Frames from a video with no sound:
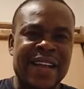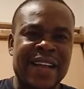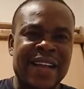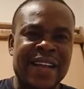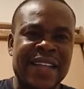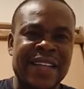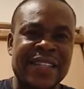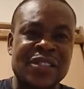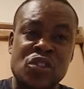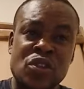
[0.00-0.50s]

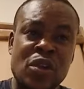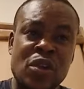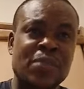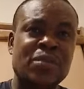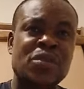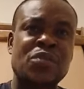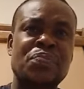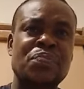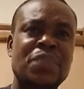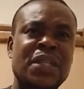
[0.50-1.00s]
in
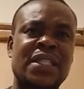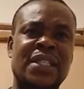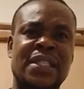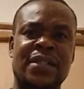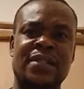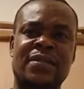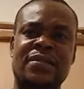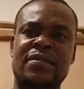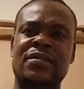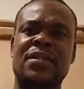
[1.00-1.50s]
Trump's
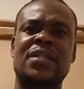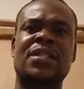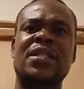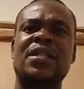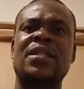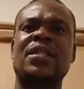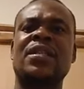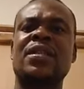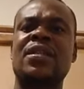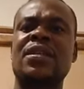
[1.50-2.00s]
meeting,
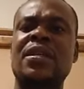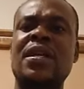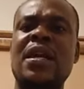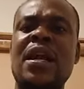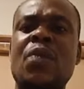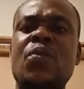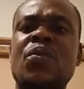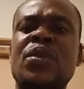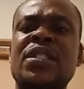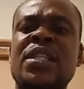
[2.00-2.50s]
I
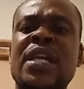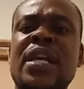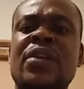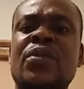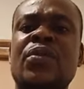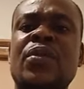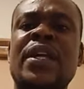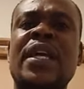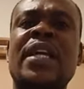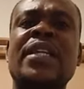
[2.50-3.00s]
wish I
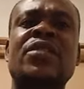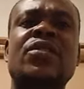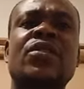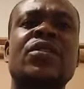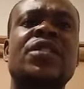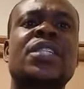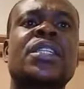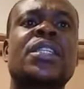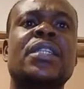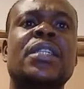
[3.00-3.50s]
could get
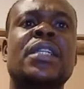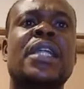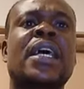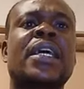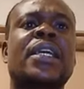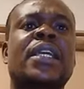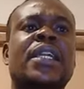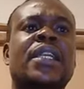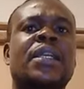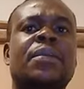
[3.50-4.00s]

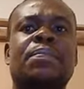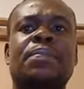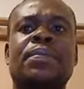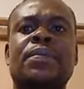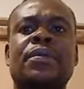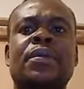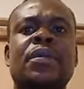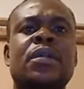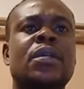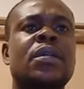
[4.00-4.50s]
that clip.
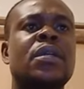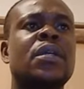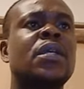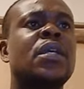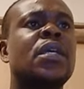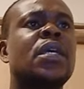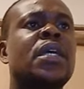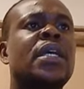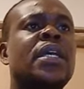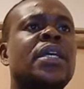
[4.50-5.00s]

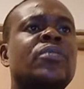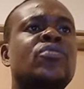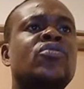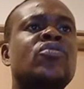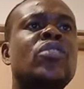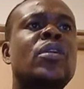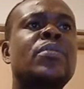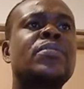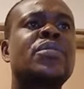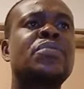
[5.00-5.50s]
In
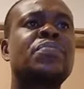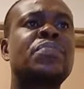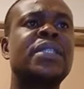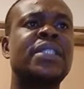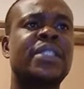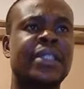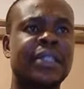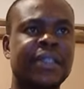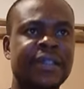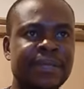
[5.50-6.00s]
Trump's
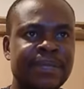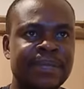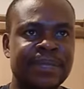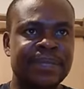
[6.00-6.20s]
meeting,